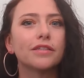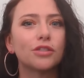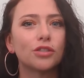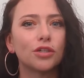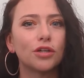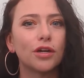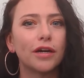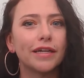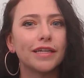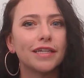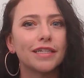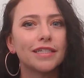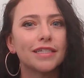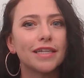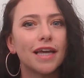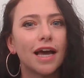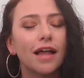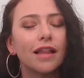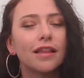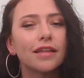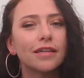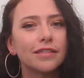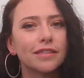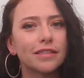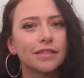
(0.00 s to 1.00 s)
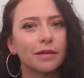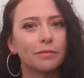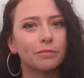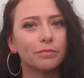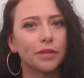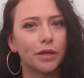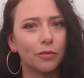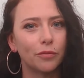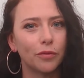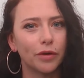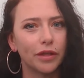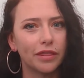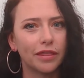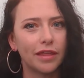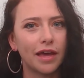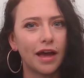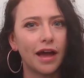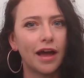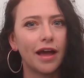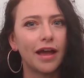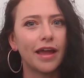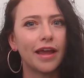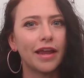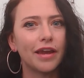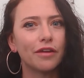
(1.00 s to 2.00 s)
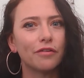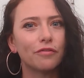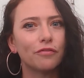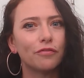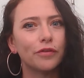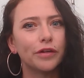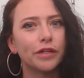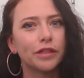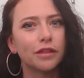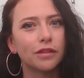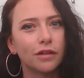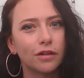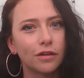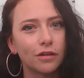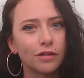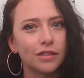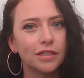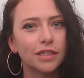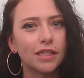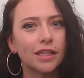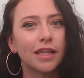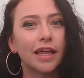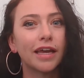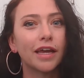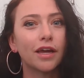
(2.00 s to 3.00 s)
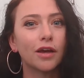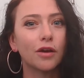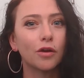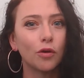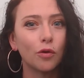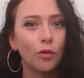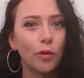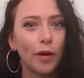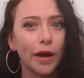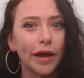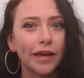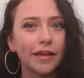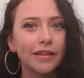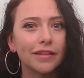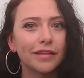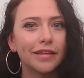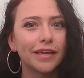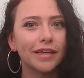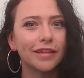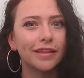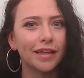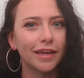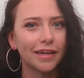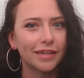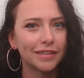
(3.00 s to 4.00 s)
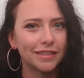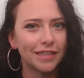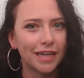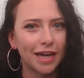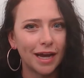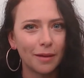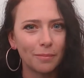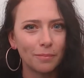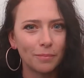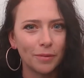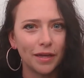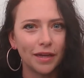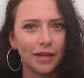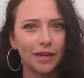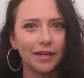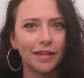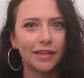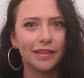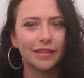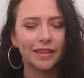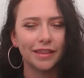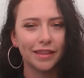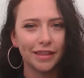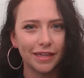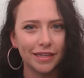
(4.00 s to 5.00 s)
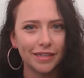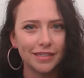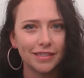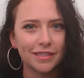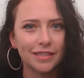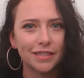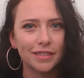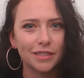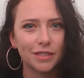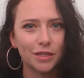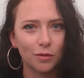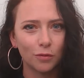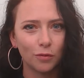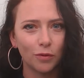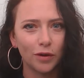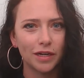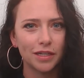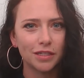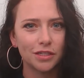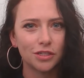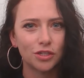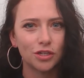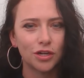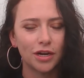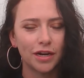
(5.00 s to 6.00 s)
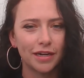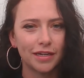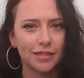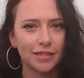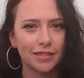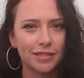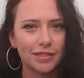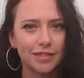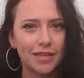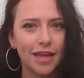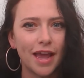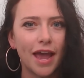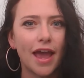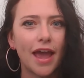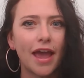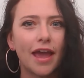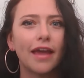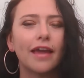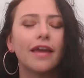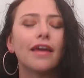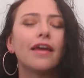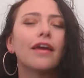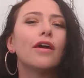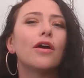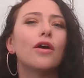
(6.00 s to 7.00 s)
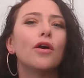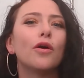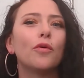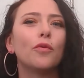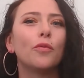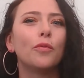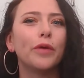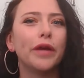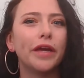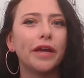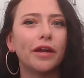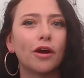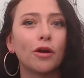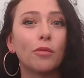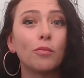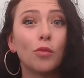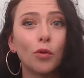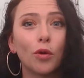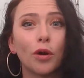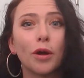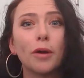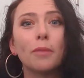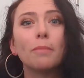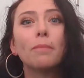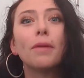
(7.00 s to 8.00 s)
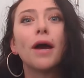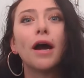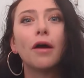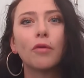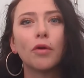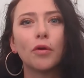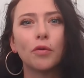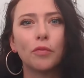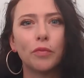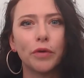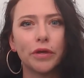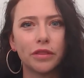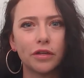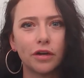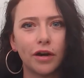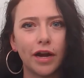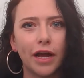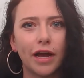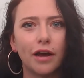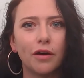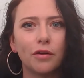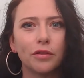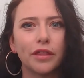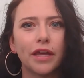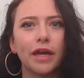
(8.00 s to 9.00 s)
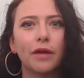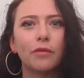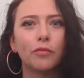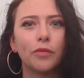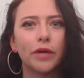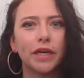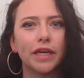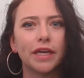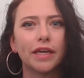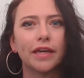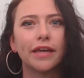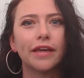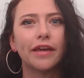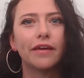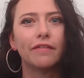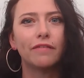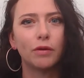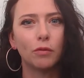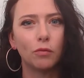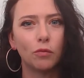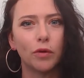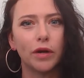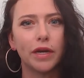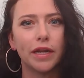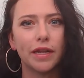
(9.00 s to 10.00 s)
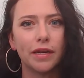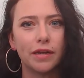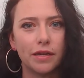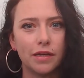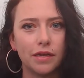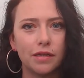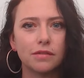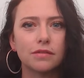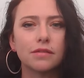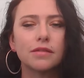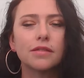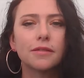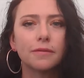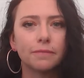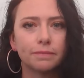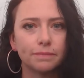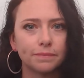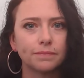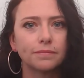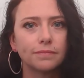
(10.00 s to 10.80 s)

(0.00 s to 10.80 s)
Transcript: is trying to tell us something with that. And if we learn to quietly tap in and listen to what it's trying to say, we are more empowered with our health and we can give it what it needs.